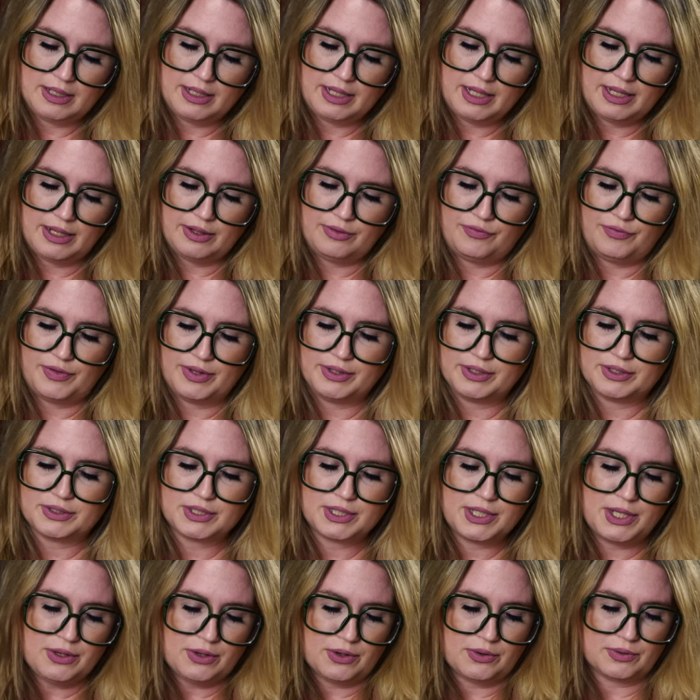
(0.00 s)
if it looks
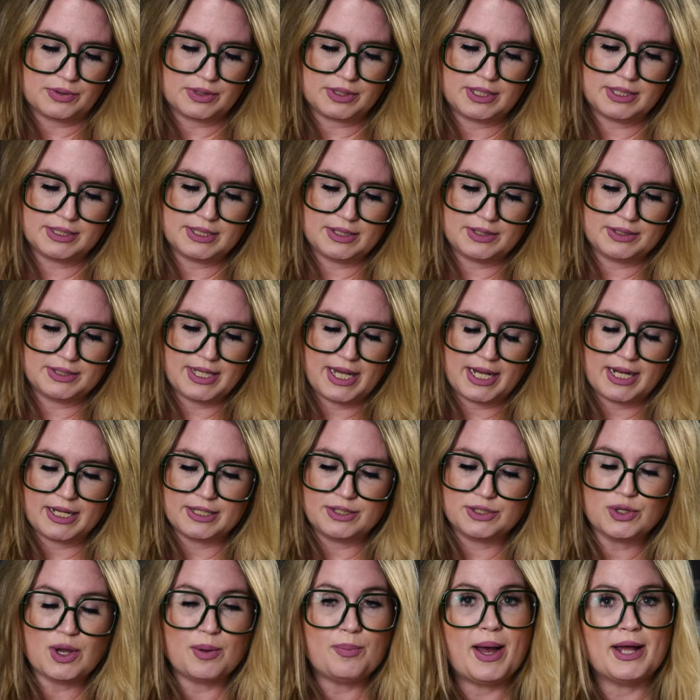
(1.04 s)
cute. Cause I was like,
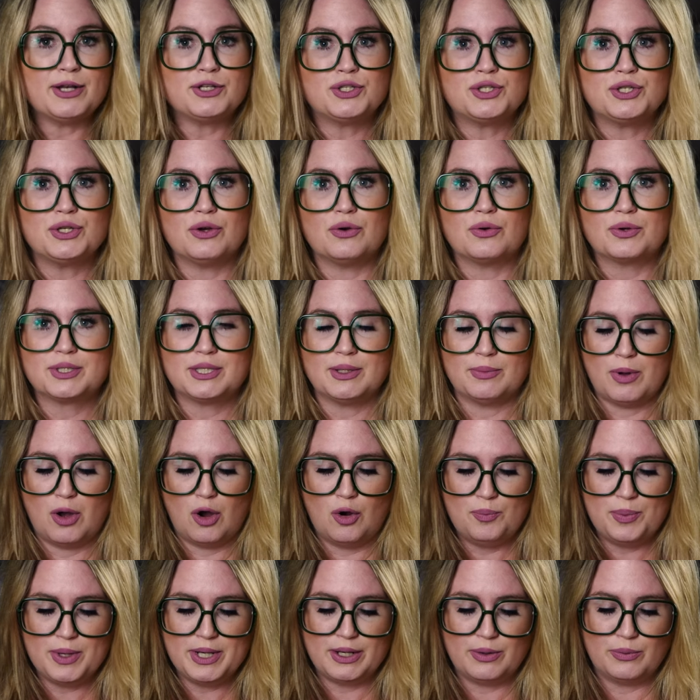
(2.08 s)
and so I bought two, because I'm
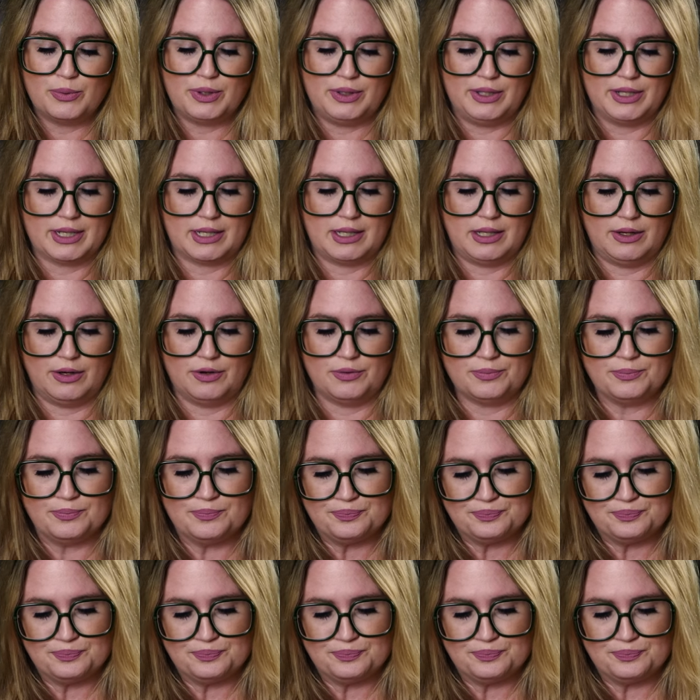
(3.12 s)
hoping it will look cute.